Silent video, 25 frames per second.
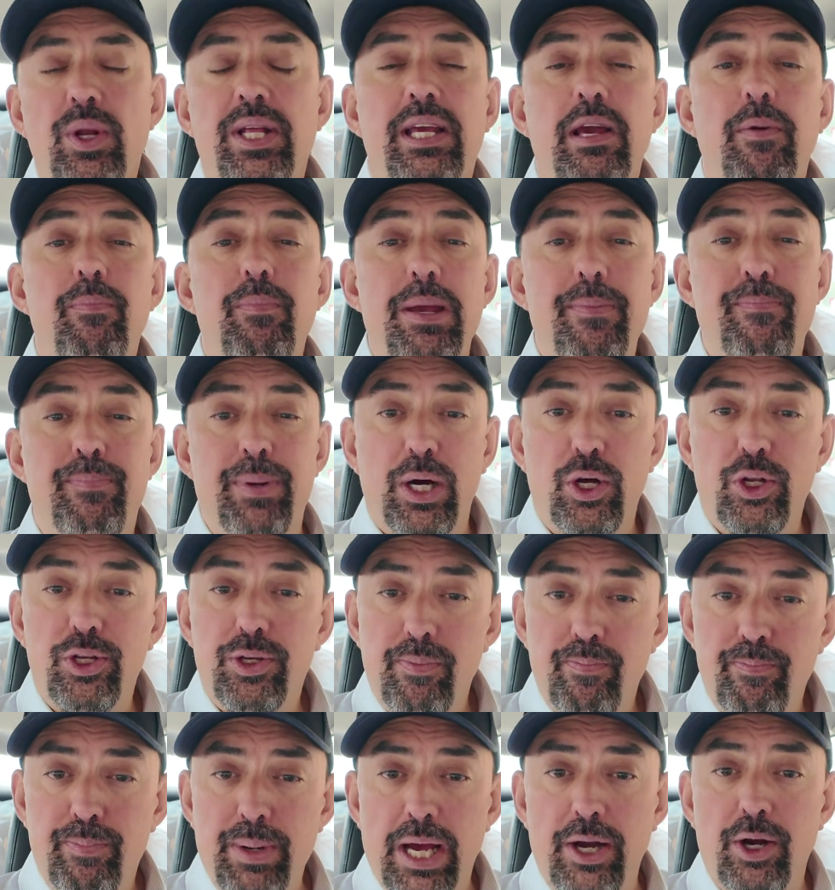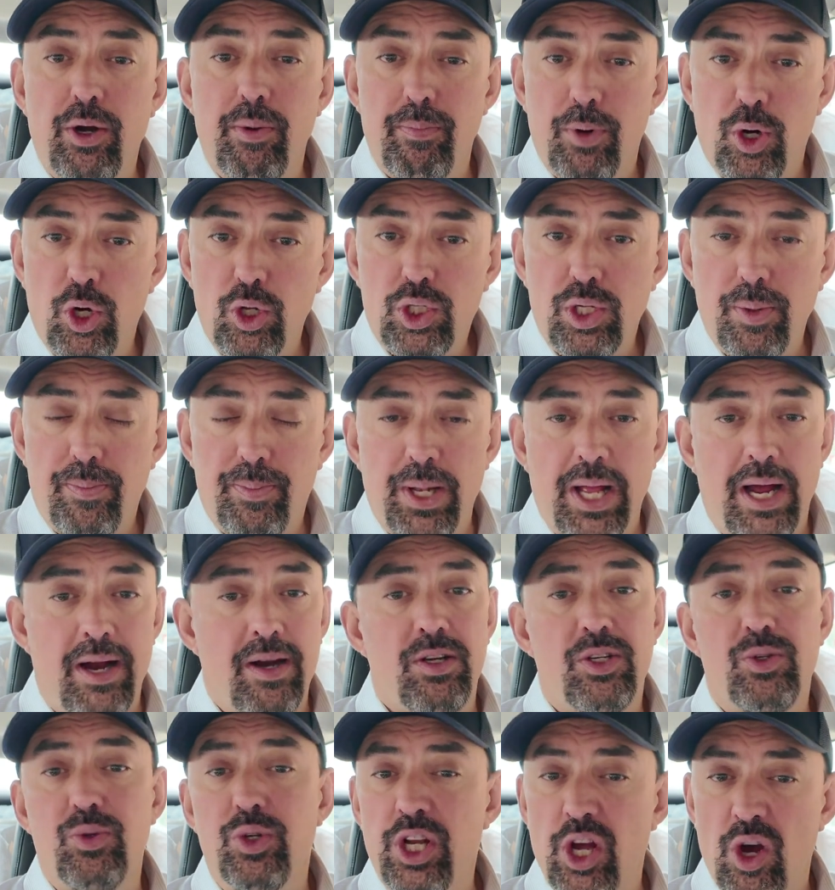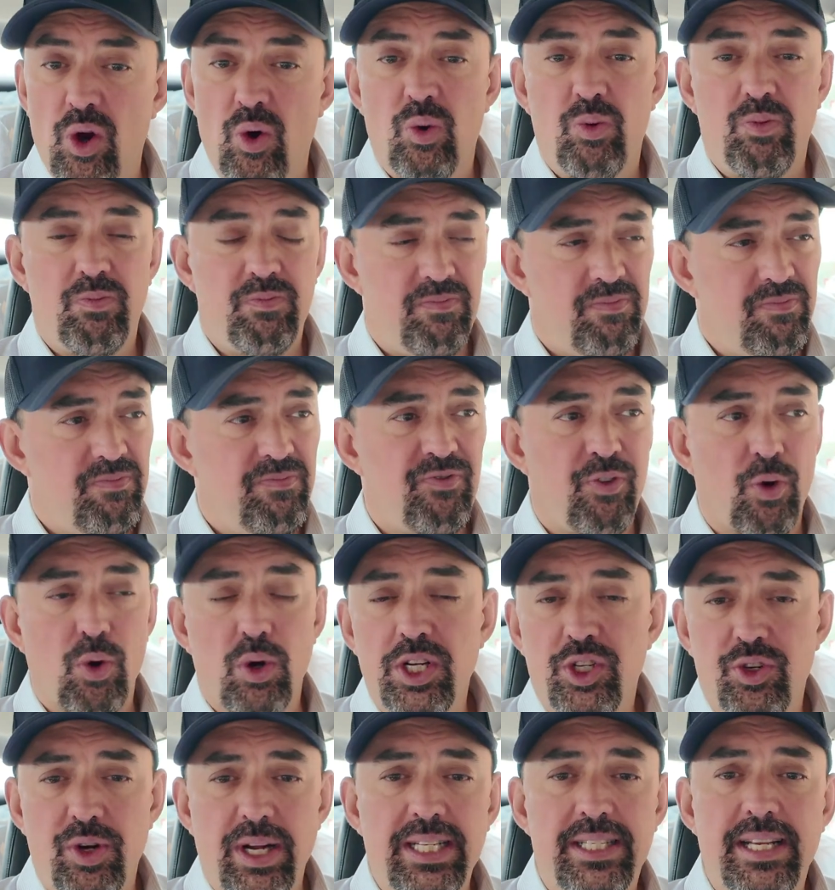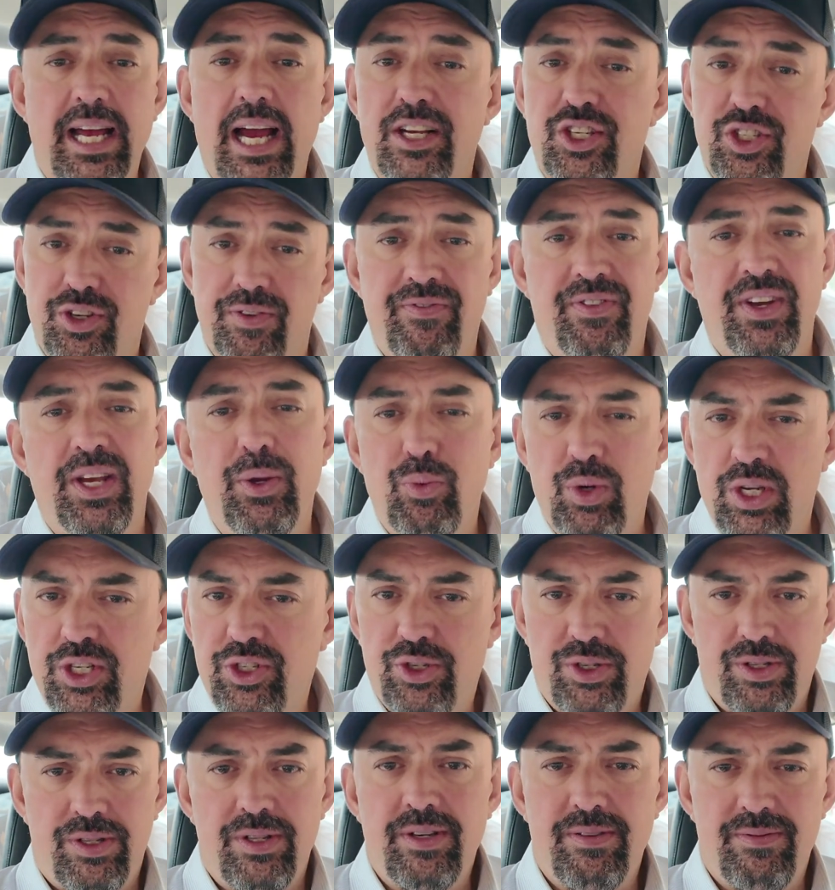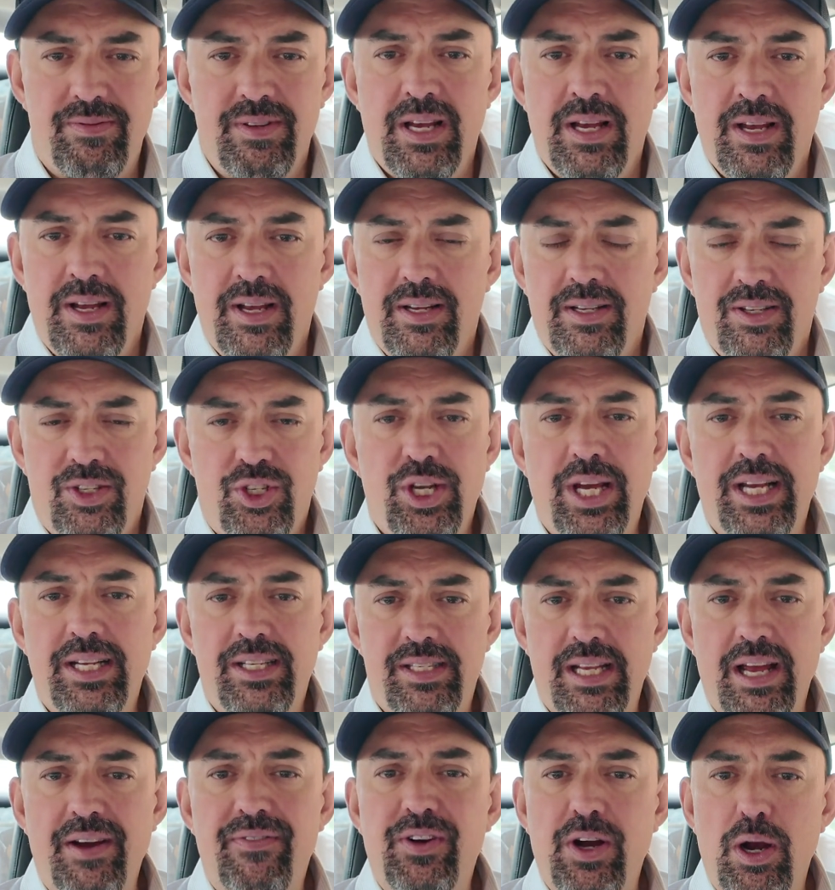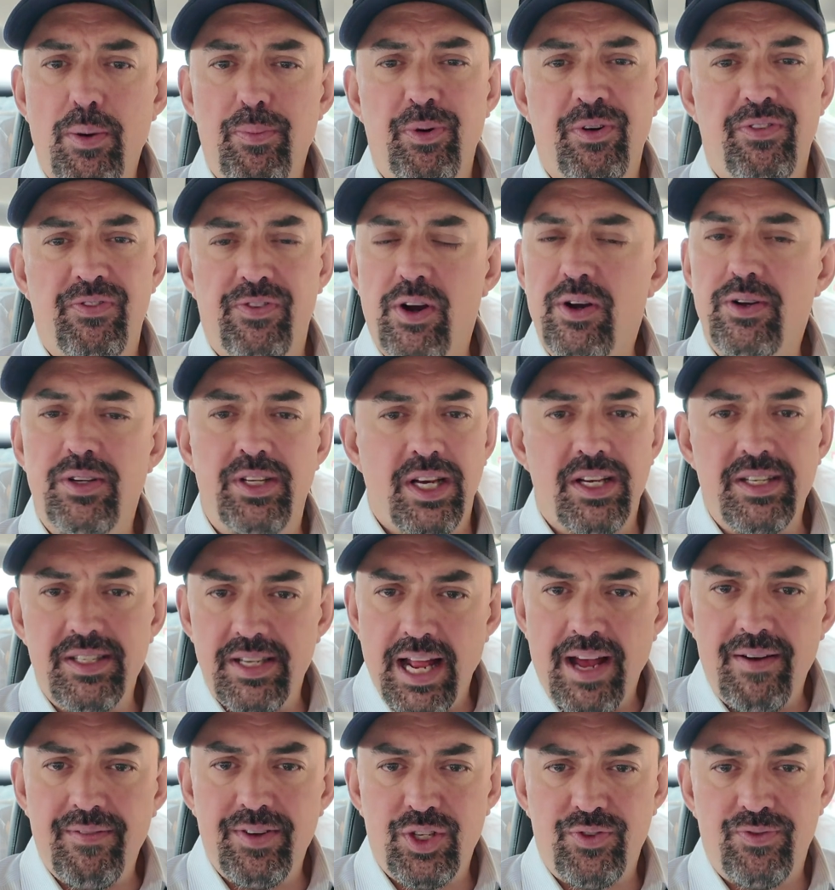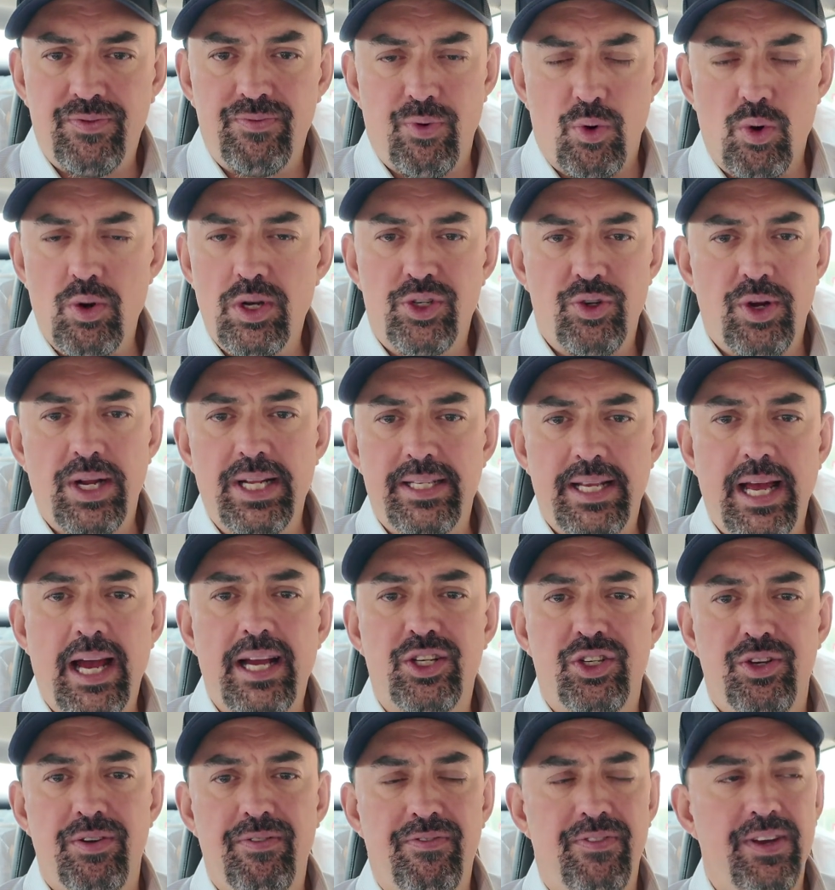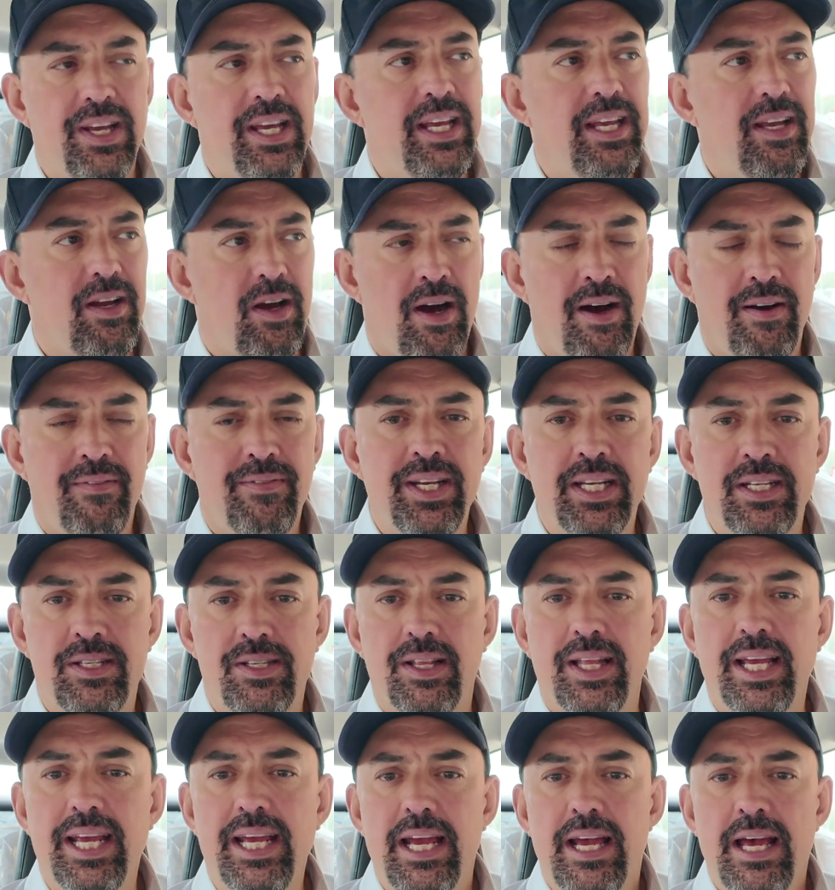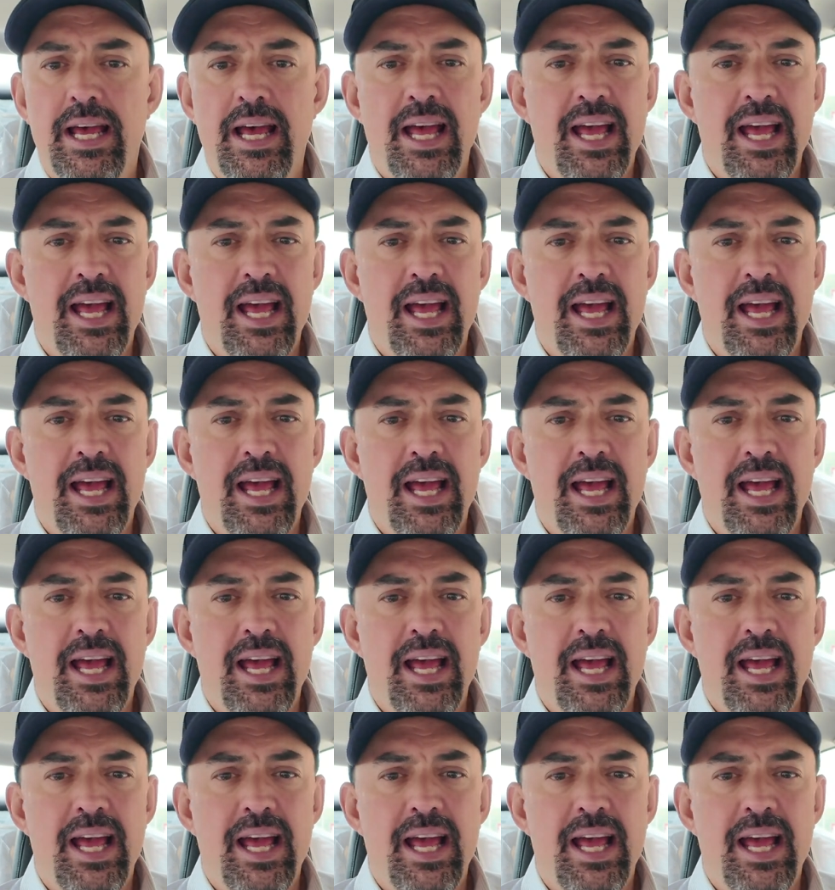would give me better multipliers. No foreign transaction fee, which the Chase Sapphire Preferred doesn't have a foreign transaction fee, obviously.